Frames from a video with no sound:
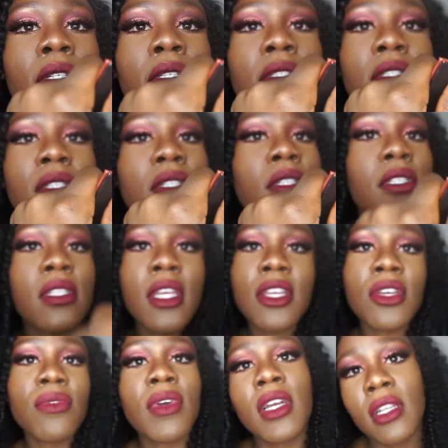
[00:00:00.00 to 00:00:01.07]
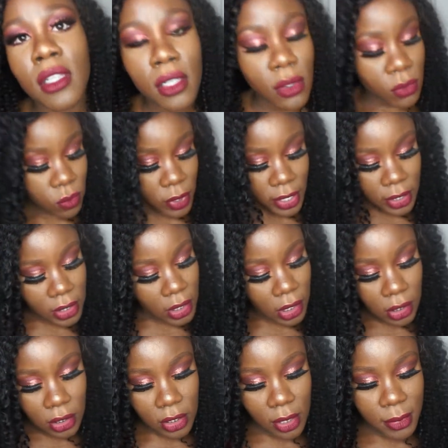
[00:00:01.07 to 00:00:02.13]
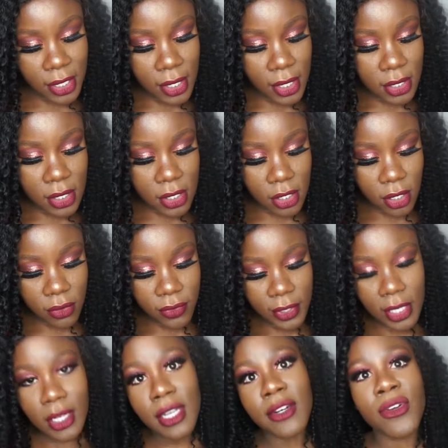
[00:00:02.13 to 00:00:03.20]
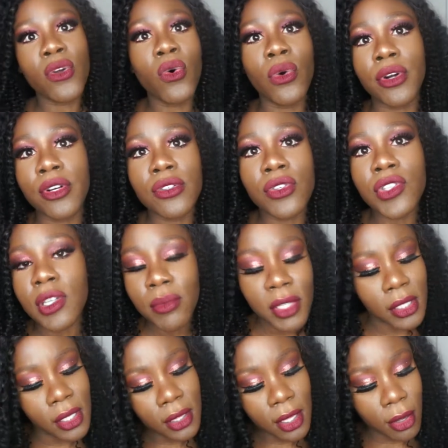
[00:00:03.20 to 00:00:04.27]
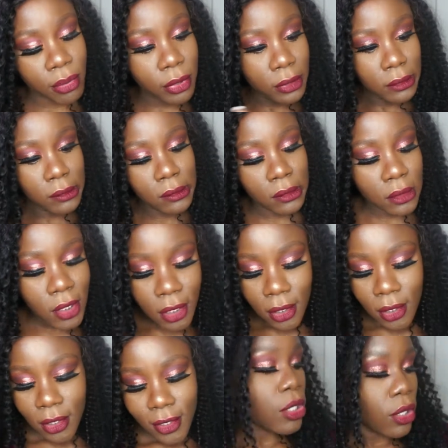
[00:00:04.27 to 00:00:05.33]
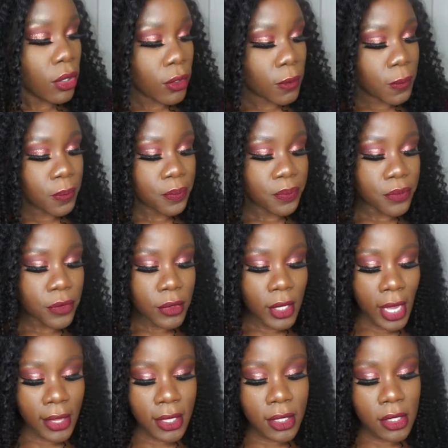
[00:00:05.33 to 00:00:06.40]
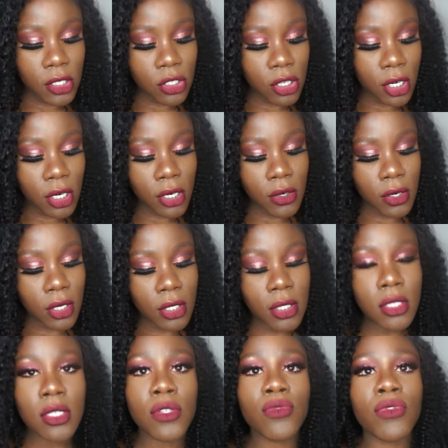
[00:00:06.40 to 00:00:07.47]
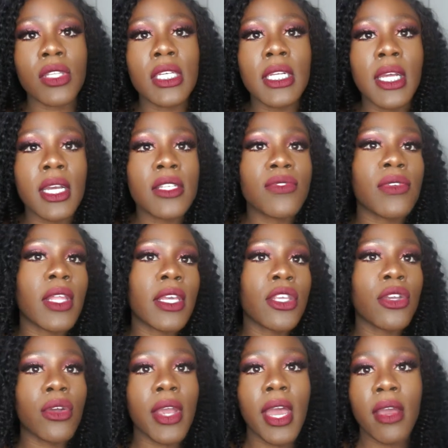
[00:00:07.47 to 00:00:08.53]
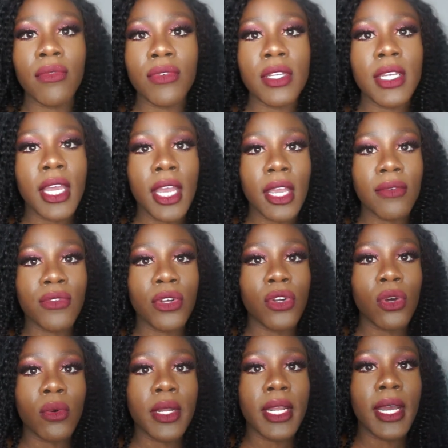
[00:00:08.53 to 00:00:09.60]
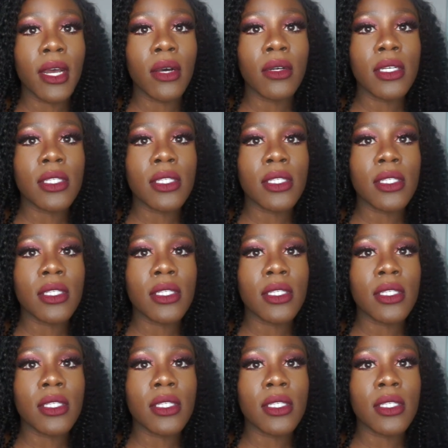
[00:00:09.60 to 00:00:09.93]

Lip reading: Just looks like your regular white color. I mean, I guess it's good for like inner corners or something like that, but so I think this is really nice for like your everyday if you're going out.